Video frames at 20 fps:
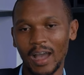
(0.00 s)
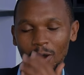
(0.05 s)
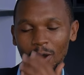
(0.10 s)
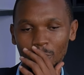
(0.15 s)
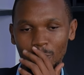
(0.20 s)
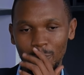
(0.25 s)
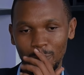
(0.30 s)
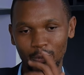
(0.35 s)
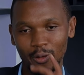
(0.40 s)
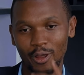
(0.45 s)

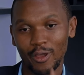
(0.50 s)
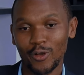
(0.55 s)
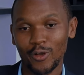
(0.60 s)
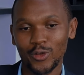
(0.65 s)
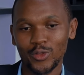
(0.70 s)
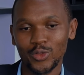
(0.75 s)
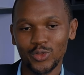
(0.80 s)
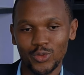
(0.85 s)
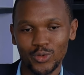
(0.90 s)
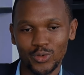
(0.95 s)
how am I
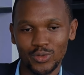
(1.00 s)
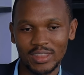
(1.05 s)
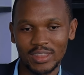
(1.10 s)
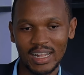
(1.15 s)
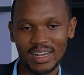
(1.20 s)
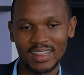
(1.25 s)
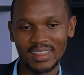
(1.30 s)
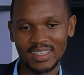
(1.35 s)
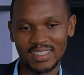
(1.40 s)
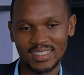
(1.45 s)
going to
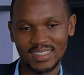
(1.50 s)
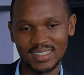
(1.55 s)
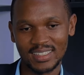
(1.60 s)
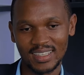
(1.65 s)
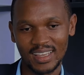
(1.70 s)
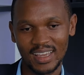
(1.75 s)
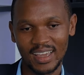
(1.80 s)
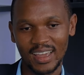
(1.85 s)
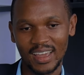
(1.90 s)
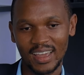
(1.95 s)
tell this
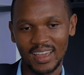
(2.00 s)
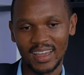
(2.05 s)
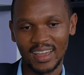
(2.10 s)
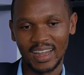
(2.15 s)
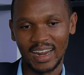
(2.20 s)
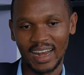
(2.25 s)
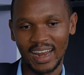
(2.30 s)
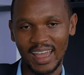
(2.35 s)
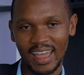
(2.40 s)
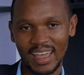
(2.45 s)

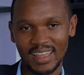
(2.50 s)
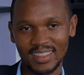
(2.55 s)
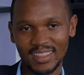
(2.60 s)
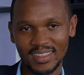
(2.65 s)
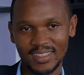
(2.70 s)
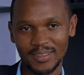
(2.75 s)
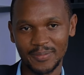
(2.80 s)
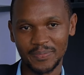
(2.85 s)
client,